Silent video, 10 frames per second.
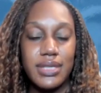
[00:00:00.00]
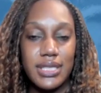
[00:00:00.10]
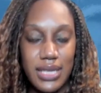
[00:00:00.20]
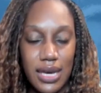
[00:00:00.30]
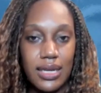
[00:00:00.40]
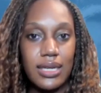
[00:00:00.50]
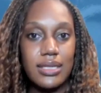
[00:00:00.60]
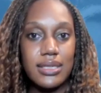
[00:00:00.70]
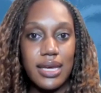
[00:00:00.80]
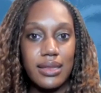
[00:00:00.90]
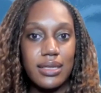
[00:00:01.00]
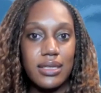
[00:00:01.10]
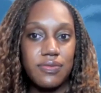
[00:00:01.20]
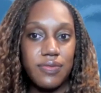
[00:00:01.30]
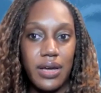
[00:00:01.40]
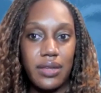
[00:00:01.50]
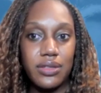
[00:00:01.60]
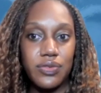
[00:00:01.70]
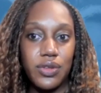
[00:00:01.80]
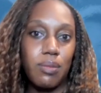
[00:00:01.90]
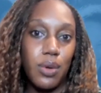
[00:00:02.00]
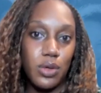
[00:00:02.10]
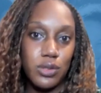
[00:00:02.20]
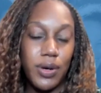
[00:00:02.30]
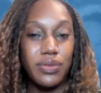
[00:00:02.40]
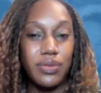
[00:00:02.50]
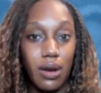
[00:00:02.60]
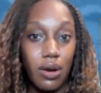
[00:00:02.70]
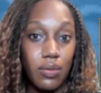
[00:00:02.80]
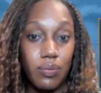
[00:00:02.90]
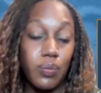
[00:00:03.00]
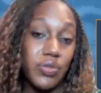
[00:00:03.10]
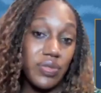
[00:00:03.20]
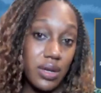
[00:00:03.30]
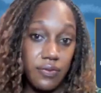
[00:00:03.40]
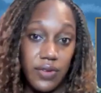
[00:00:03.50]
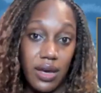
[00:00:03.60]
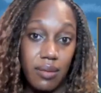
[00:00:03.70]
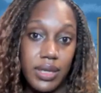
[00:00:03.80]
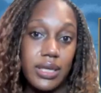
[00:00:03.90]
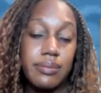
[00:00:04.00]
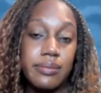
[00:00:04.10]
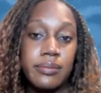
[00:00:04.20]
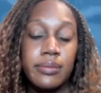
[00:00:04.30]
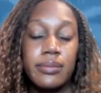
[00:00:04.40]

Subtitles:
studies that these fathers, for the most part, they are within a family.